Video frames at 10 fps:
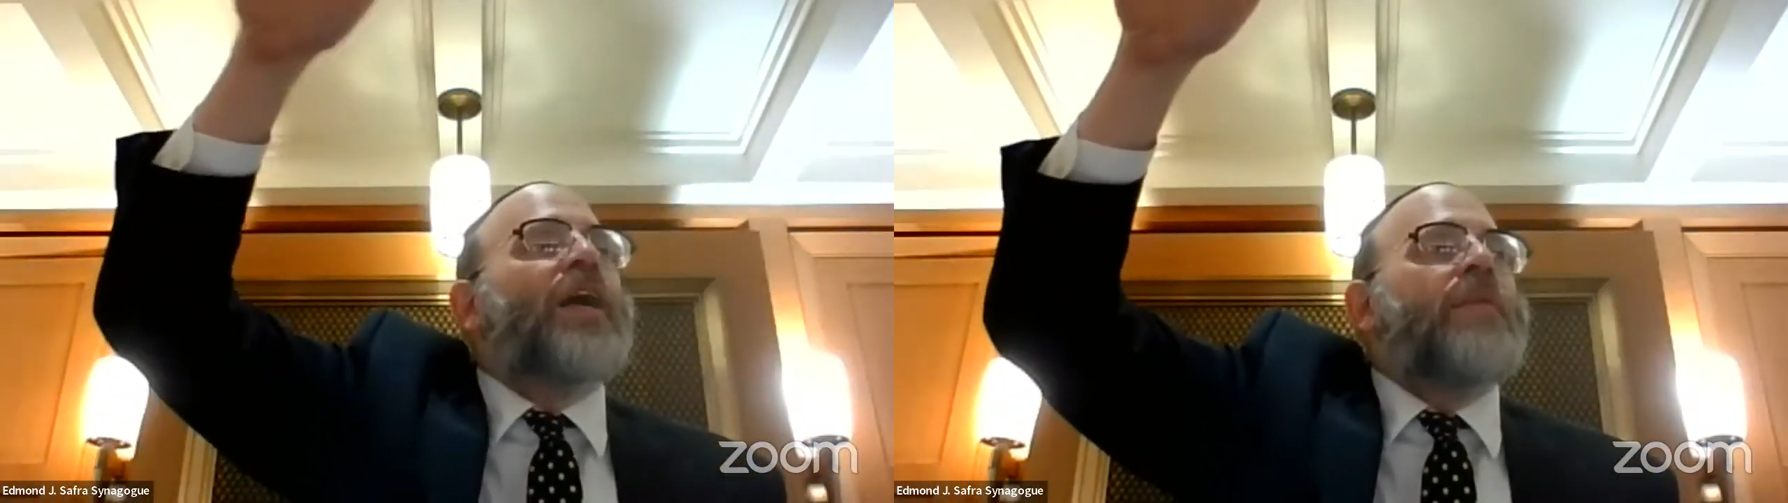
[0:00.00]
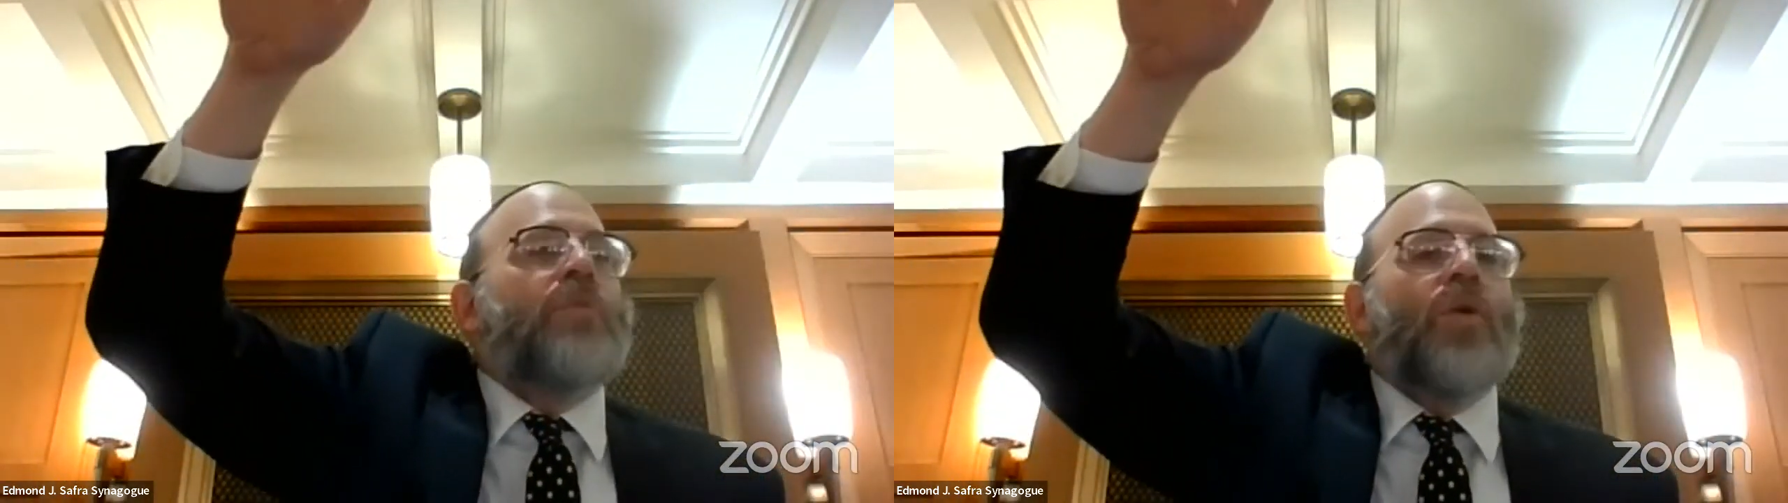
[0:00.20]

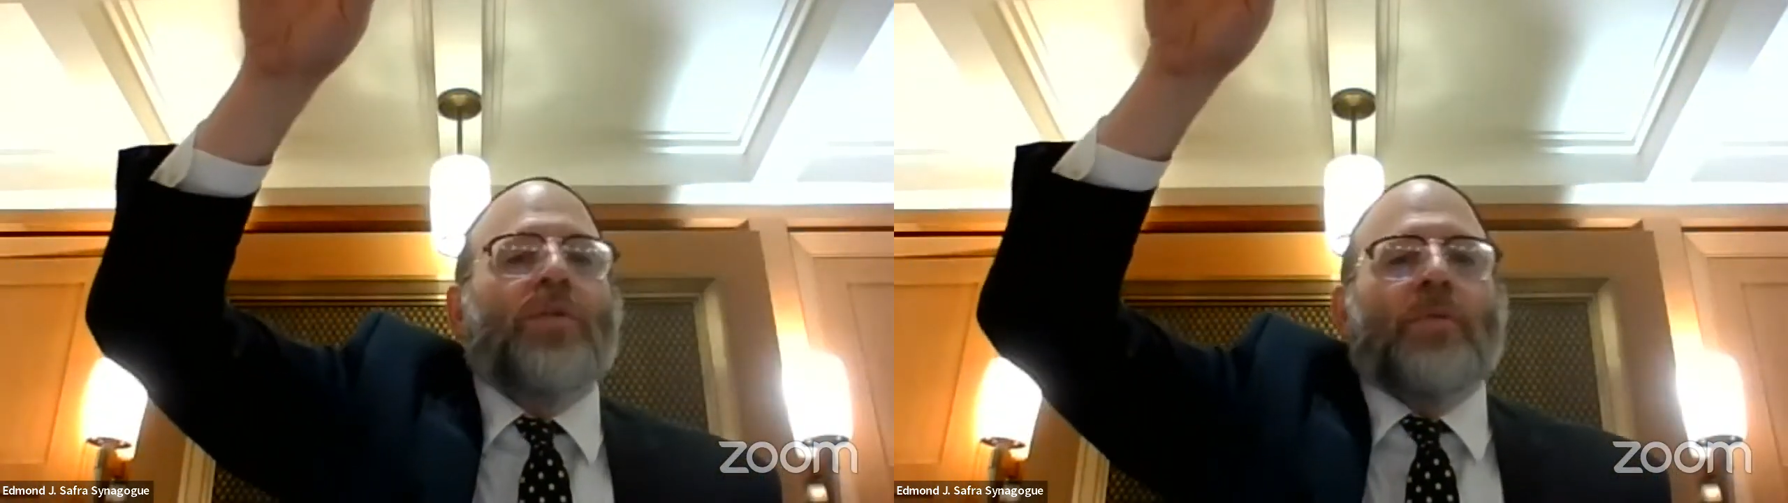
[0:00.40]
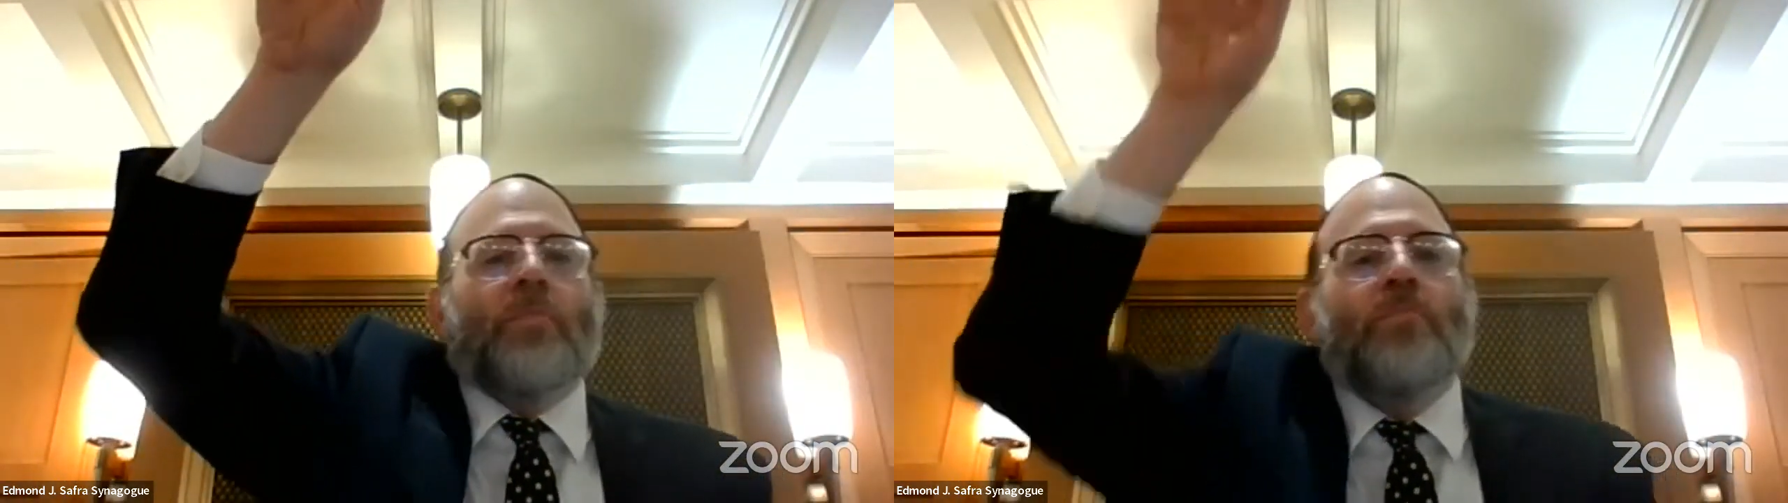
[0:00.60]

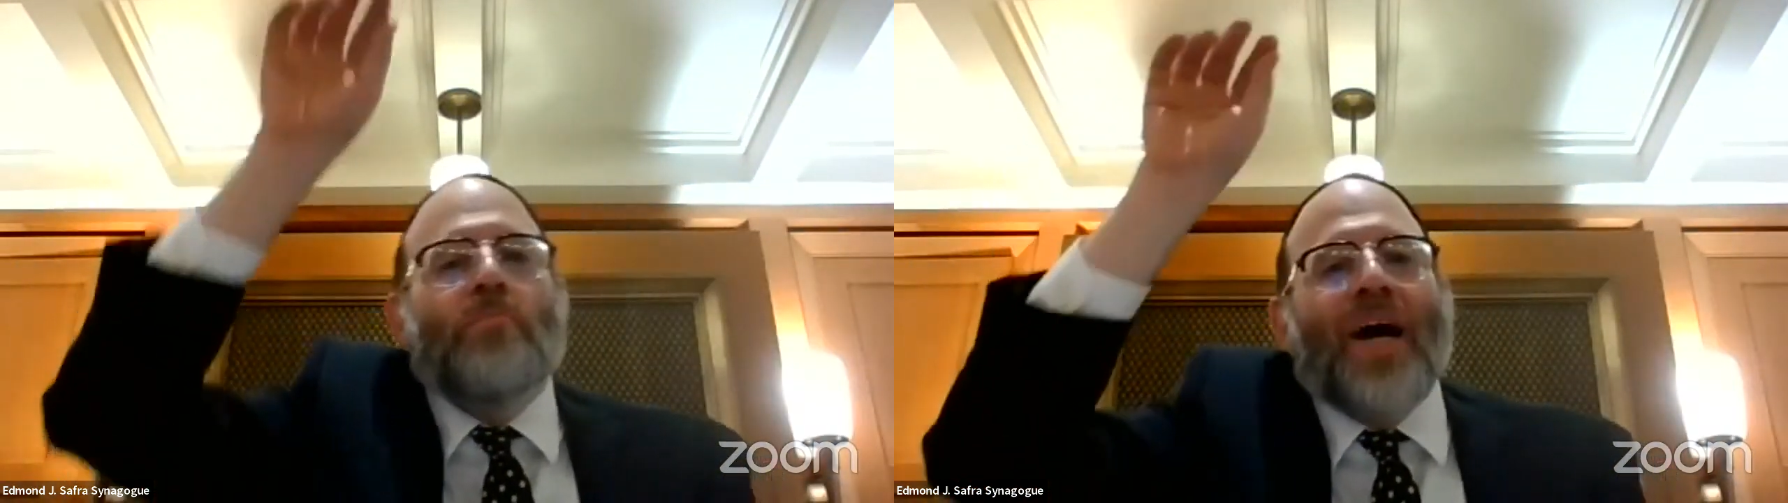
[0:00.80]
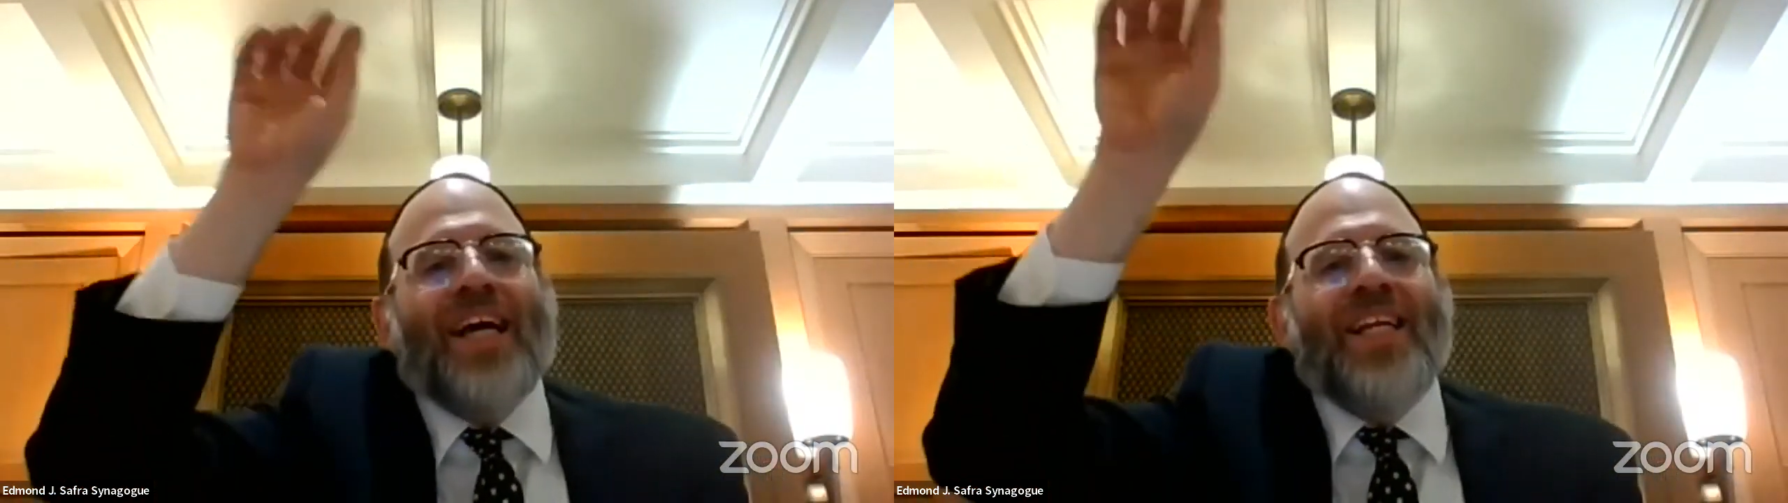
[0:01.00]
amot
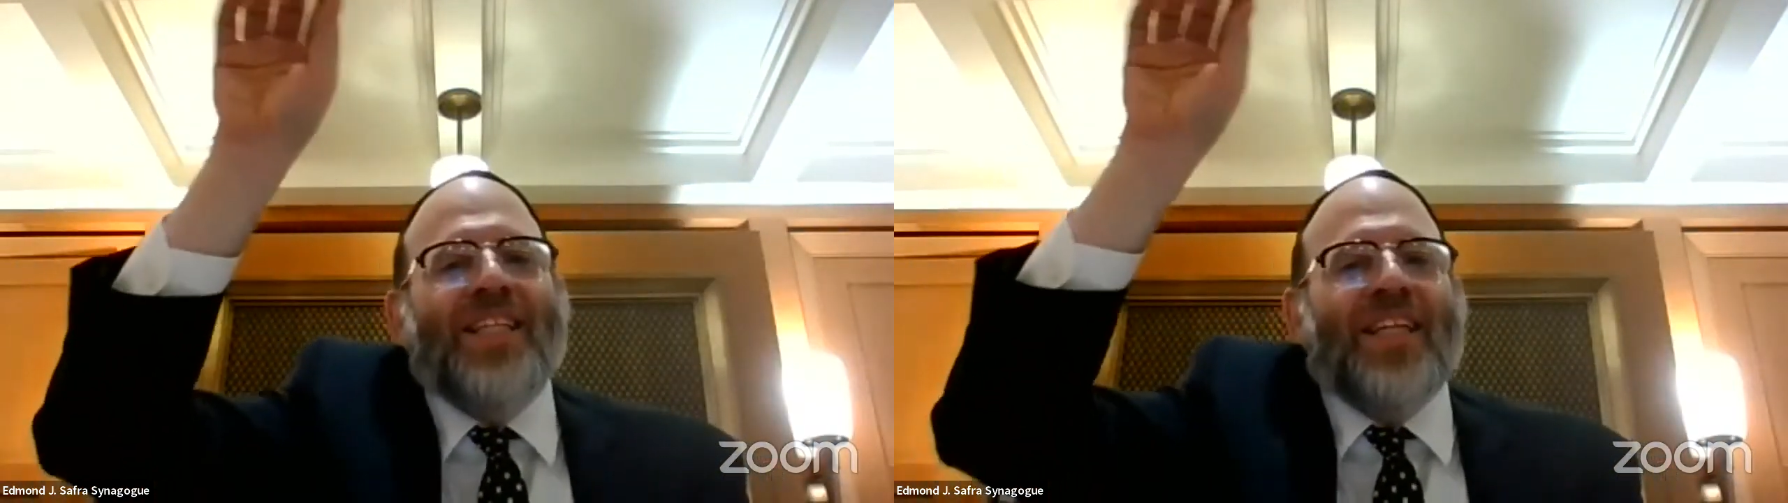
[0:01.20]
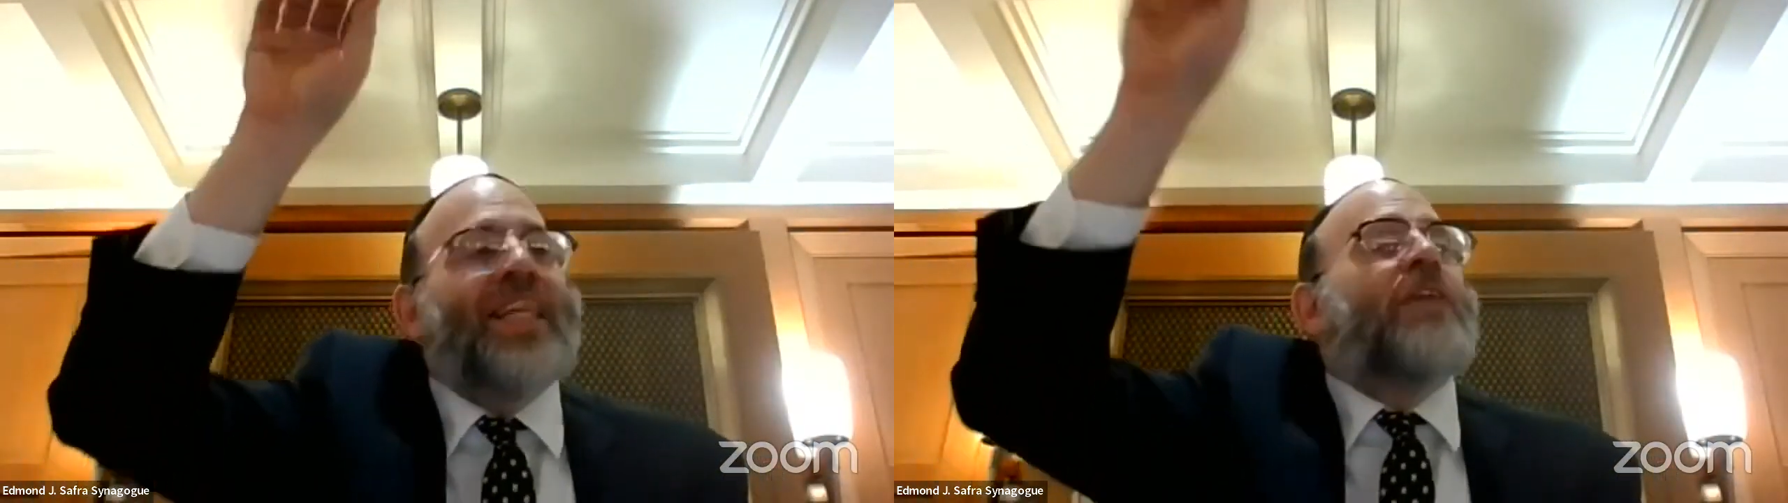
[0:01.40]

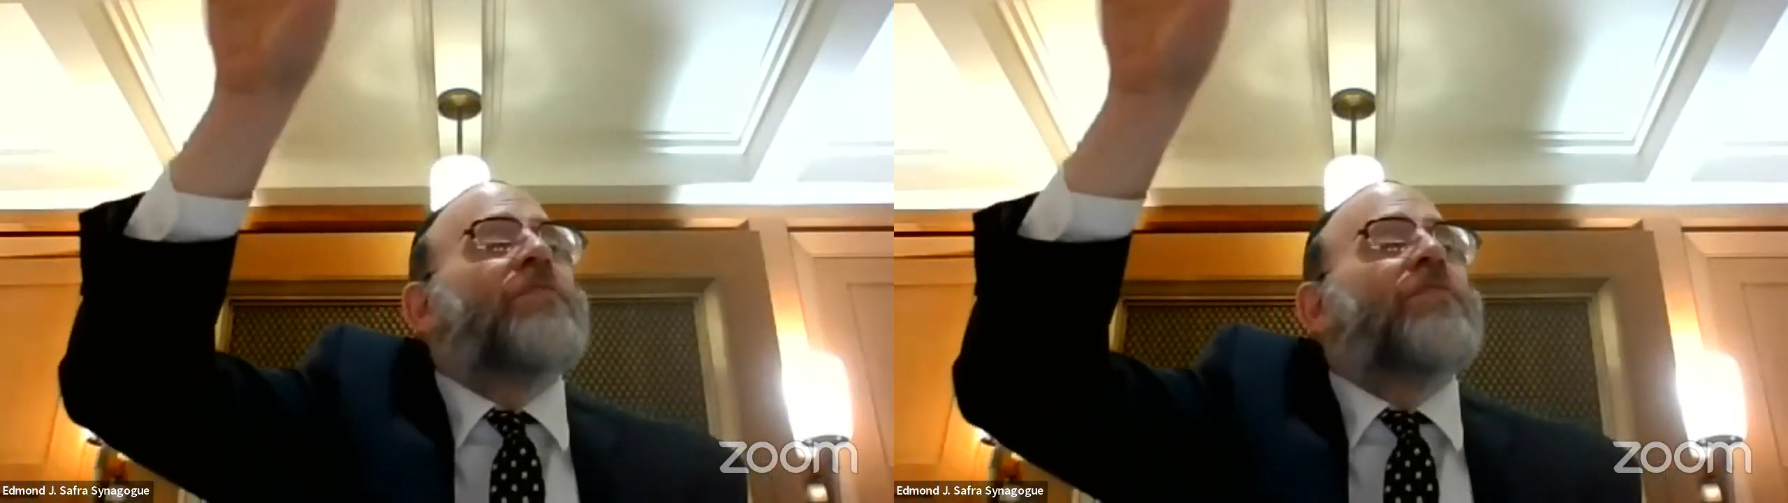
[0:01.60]
minus a